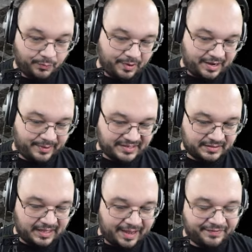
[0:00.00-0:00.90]
Why do I
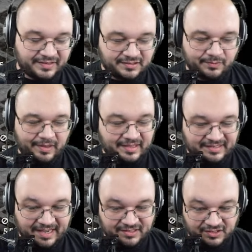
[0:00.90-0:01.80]
still have this? This
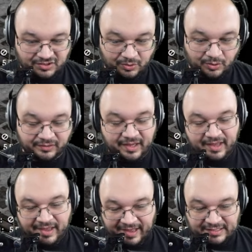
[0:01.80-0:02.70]
hasn't sold.
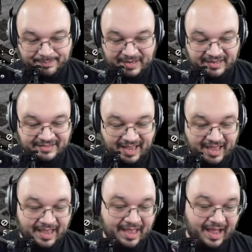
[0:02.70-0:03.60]
It's been a
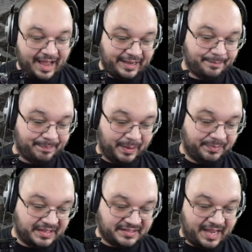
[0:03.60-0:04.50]
day. I can
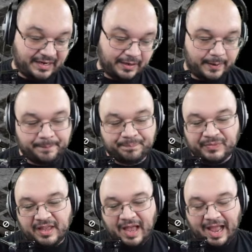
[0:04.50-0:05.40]
bump this item.
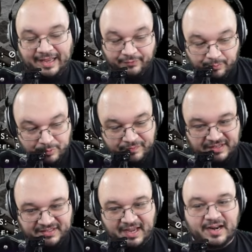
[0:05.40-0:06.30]
I can remove
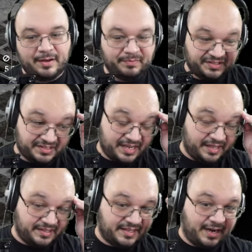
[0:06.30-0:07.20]
this item. Seeing
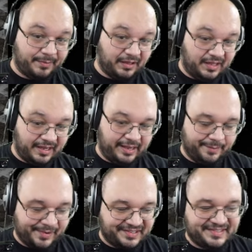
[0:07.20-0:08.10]
this item clogging up
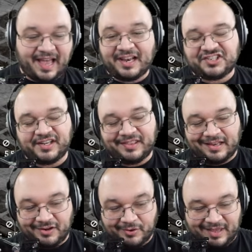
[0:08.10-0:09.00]
my stash, I can
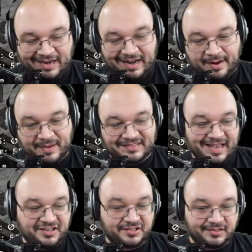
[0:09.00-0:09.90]
then go get it out of my
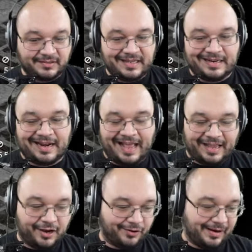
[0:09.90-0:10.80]
stash and delete it. I
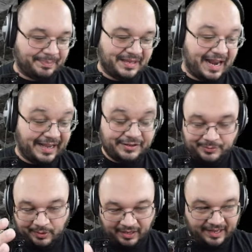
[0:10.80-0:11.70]
can corrupt it. I can
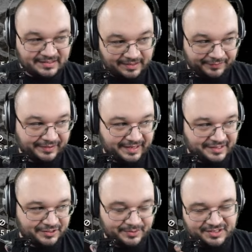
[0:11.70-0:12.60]
do all kinds of different things.
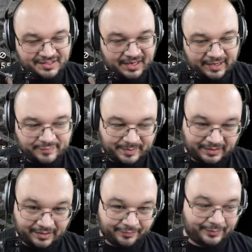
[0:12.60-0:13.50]
So it just kind of gives me a
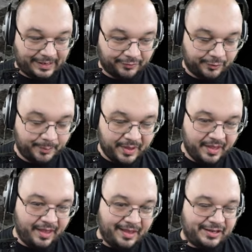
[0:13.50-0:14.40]
lot of wiggle room.
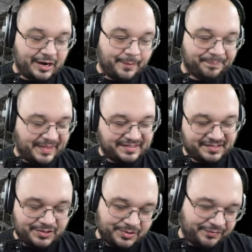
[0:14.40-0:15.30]
You know, it's
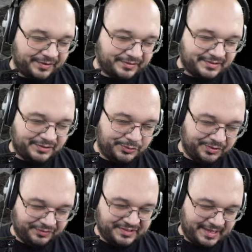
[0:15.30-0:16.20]
two different, two
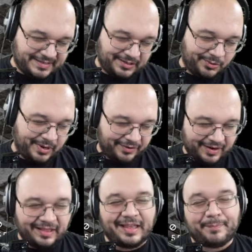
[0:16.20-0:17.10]
different sides of the coin,
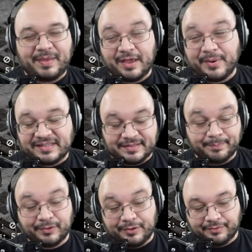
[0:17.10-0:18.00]
right? Like P O E
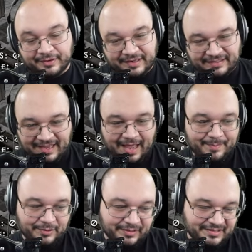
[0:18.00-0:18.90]
simple, you throw it in a tab,
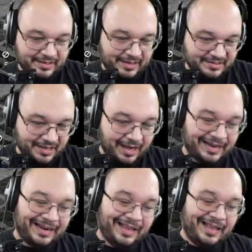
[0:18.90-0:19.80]
you list it, it's
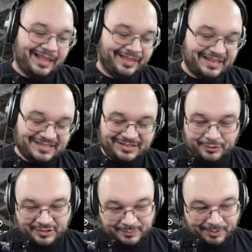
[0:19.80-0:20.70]
gone. This,
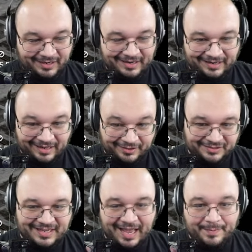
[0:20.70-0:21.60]
you just put it in another
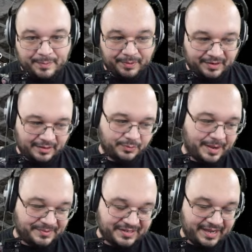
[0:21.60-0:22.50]
tab, you put it on a
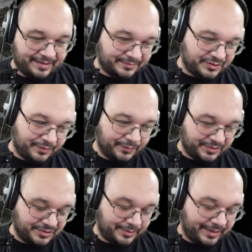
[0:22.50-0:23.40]
website and so forth
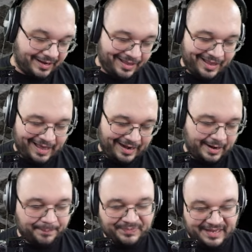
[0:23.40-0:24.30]
and so on. I don't
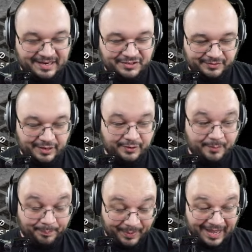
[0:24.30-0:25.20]
know, to each their own.
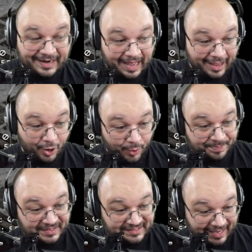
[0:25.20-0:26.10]
But I hope
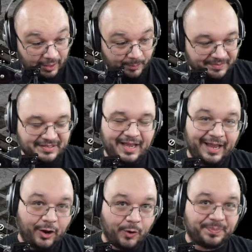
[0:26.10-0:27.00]
this helped. I
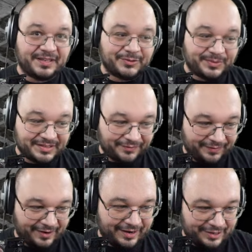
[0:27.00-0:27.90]
hope this was
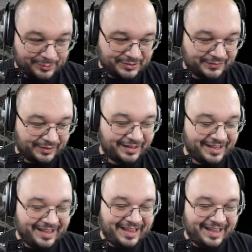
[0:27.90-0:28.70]
very useful.